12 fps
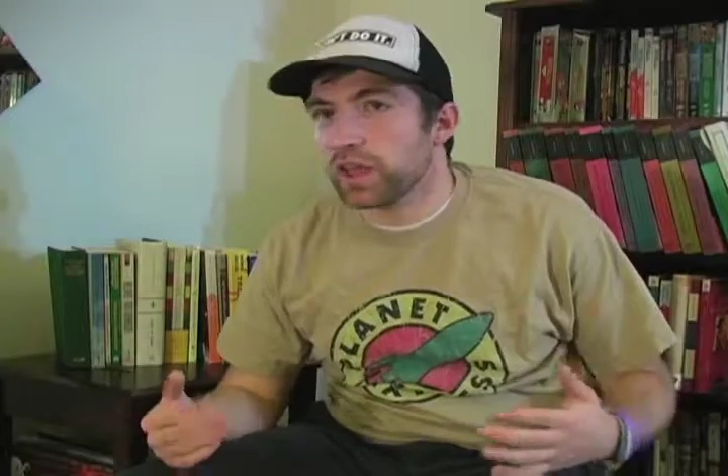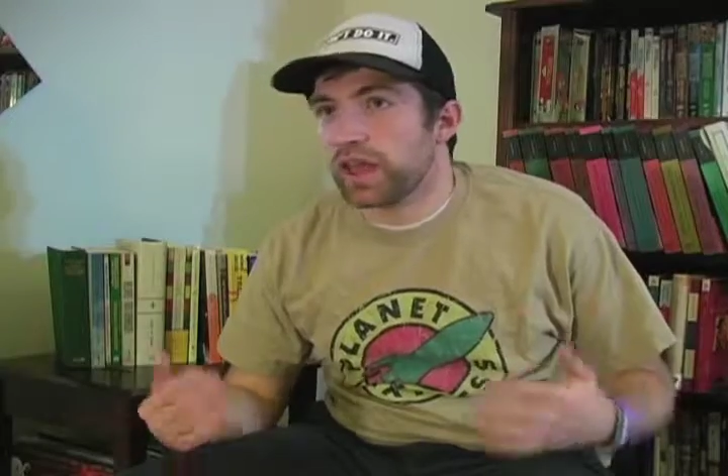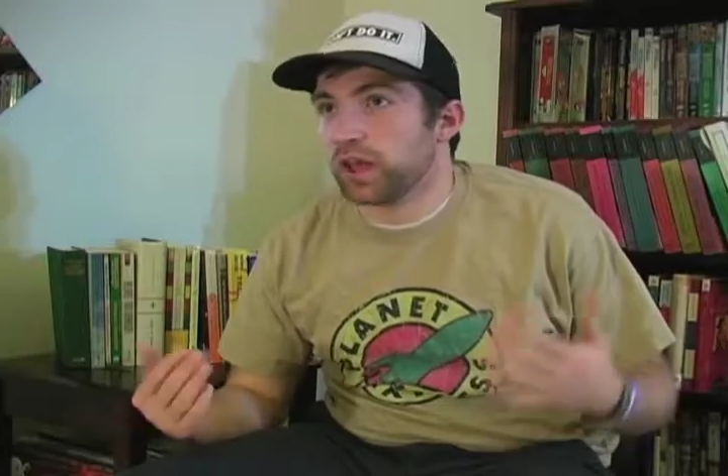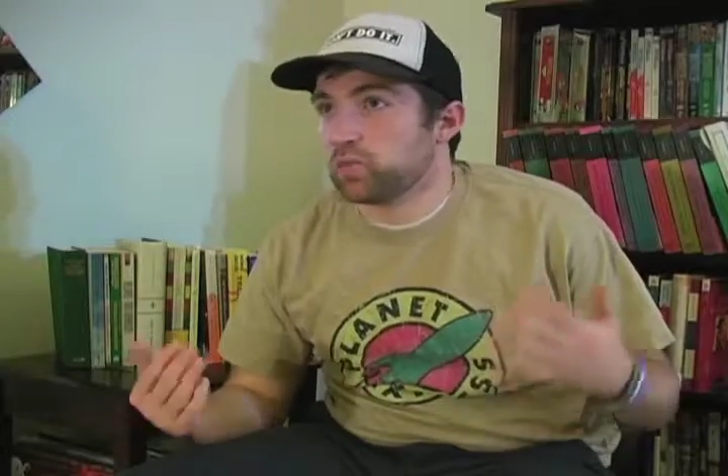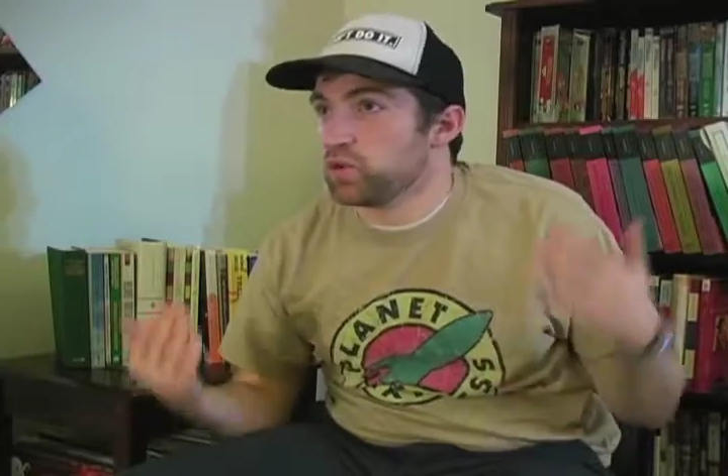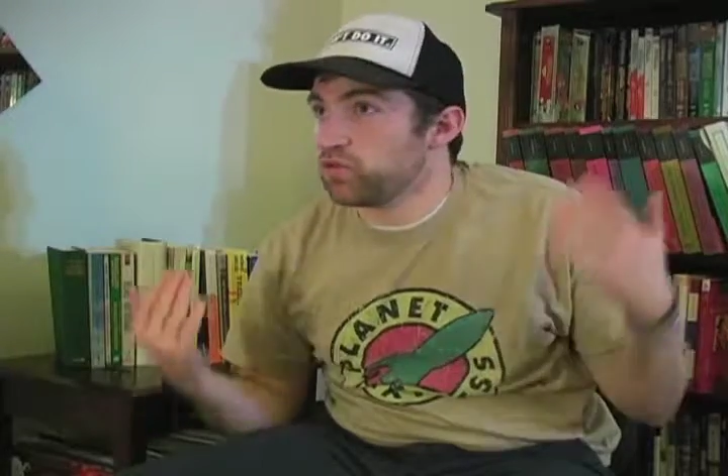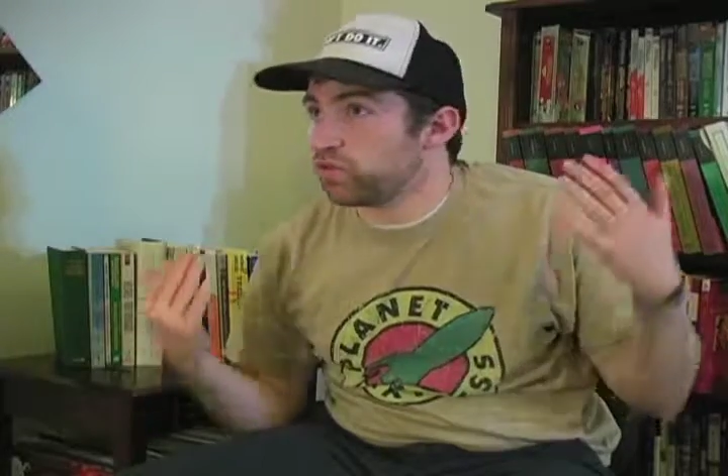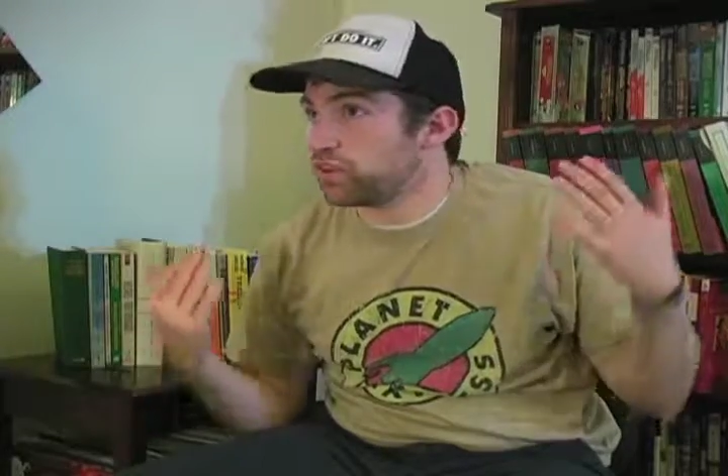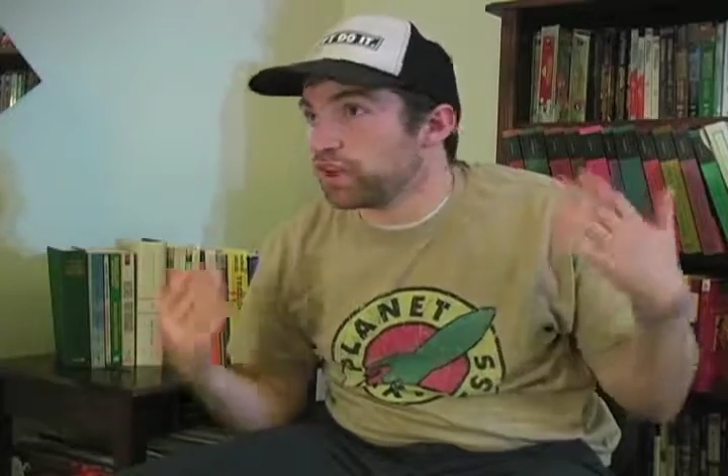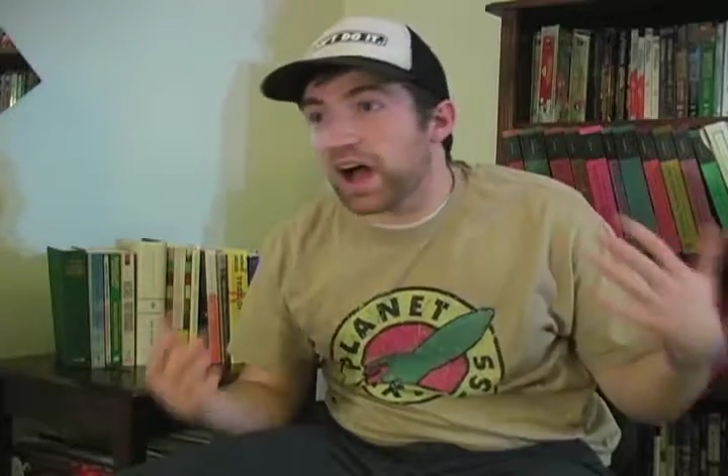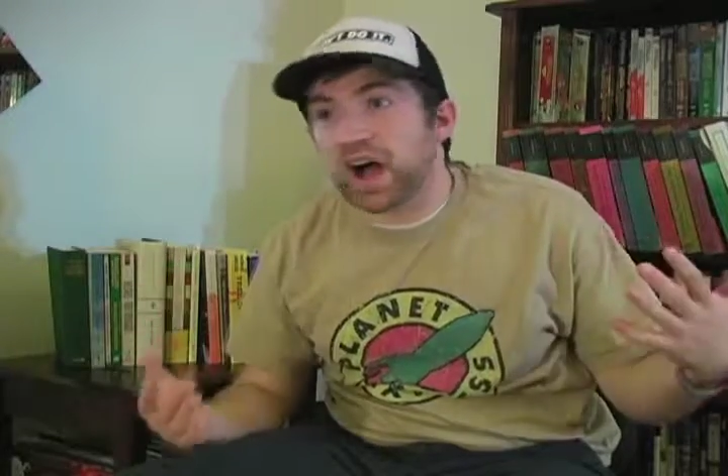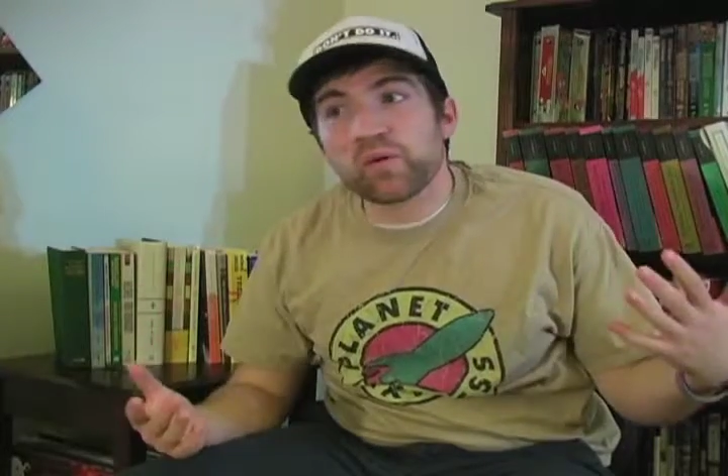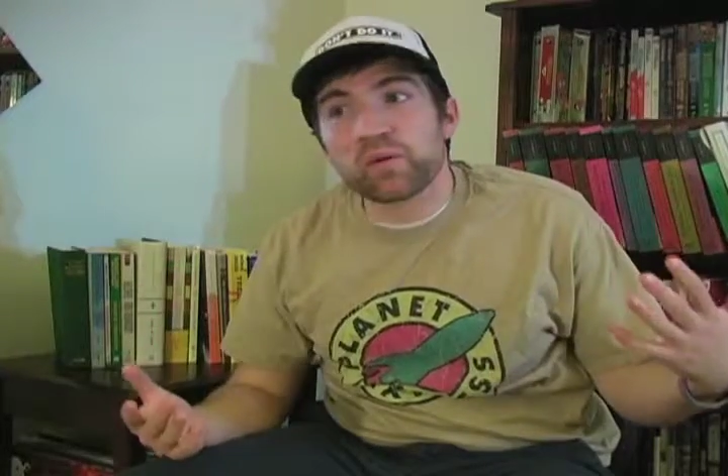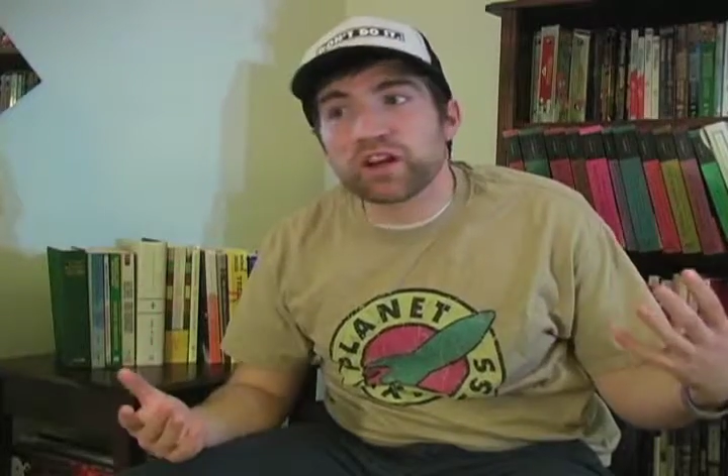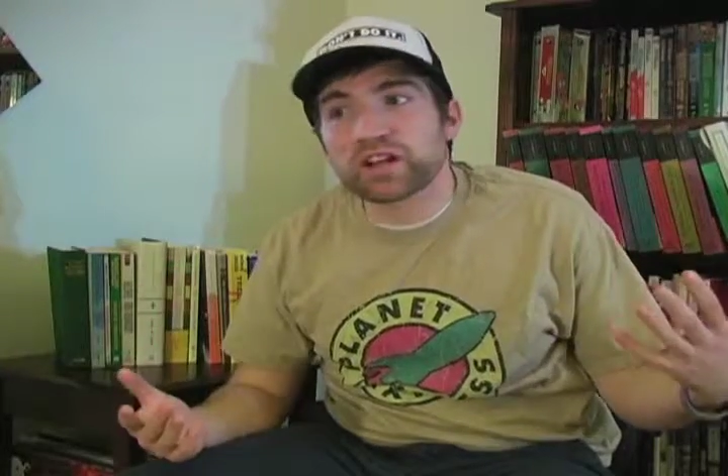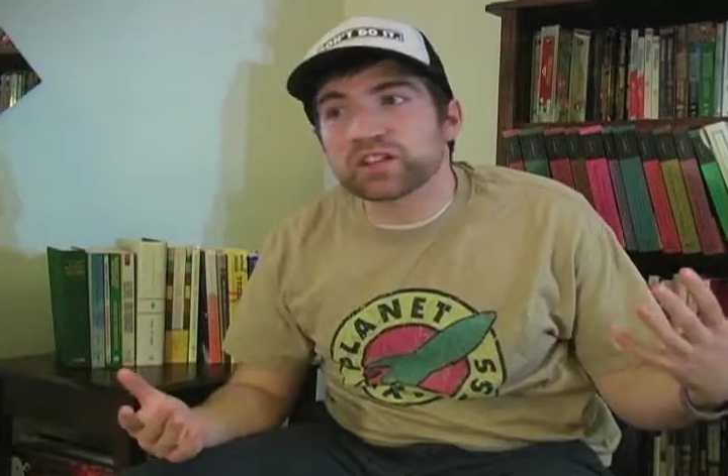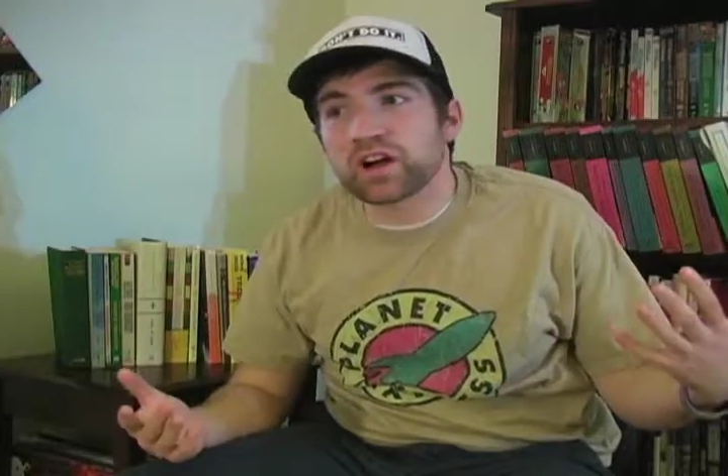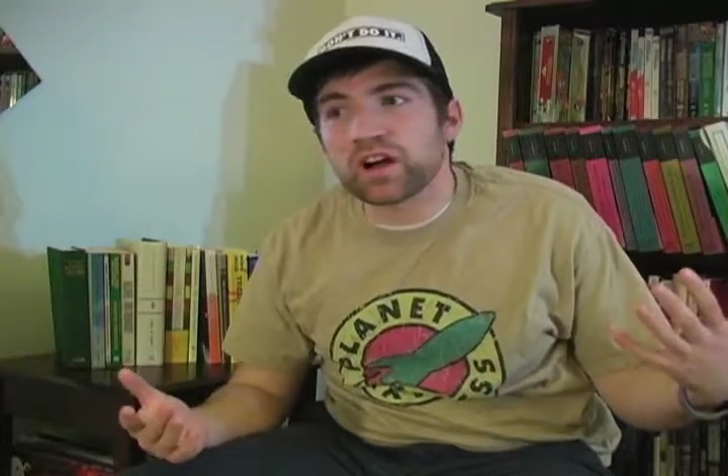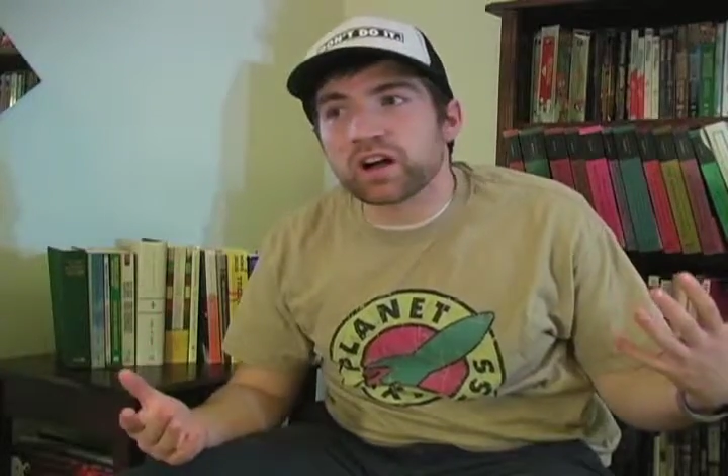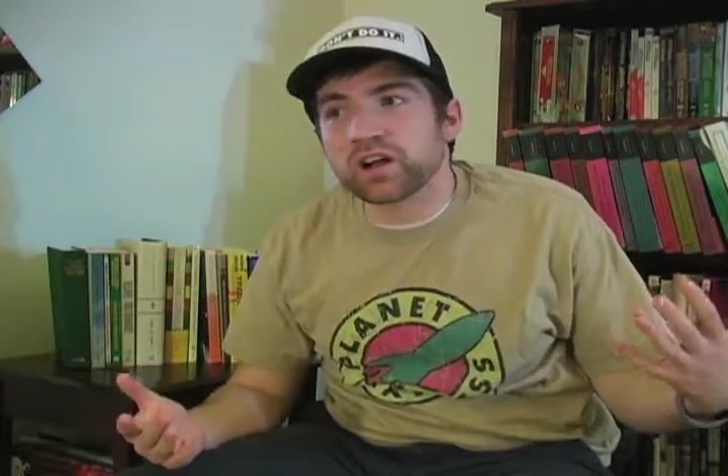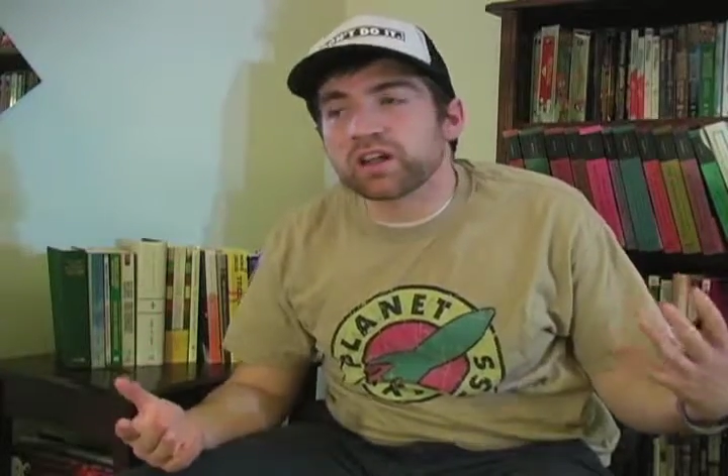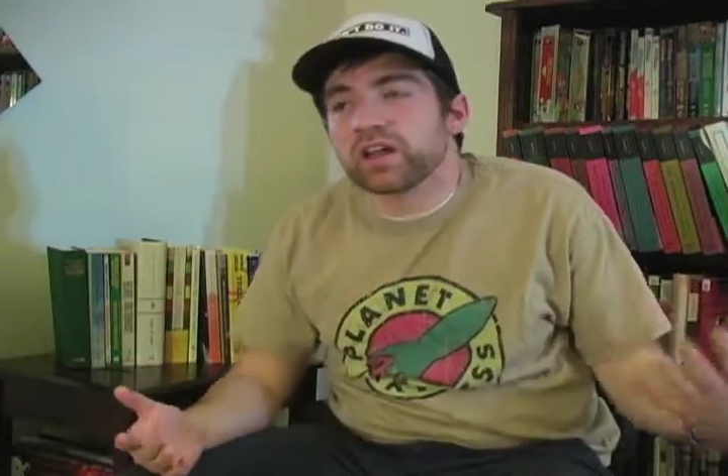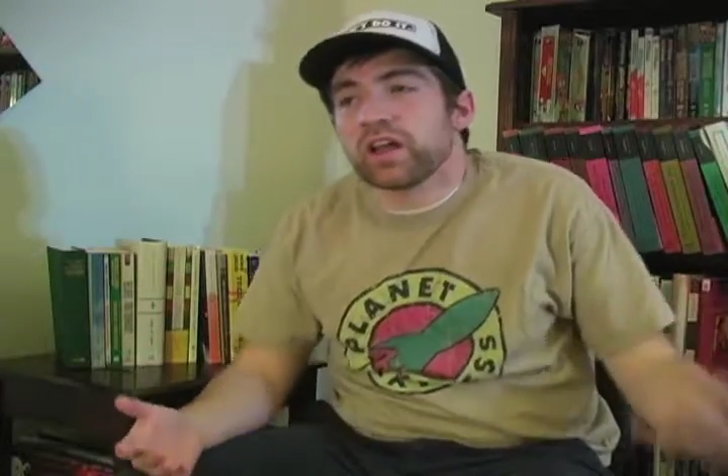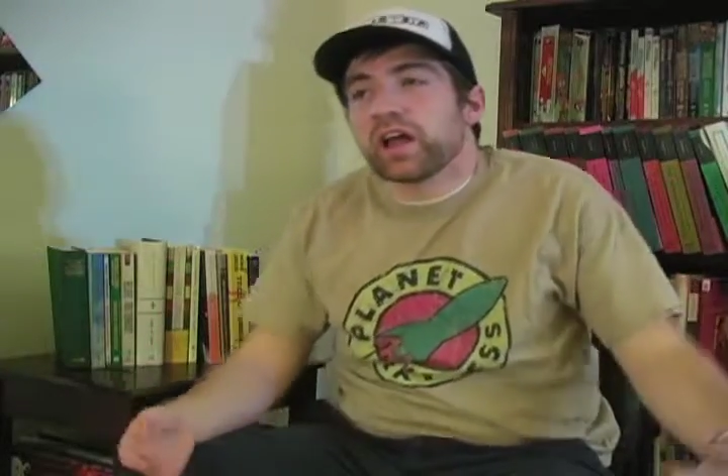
and I move a lot when I talk,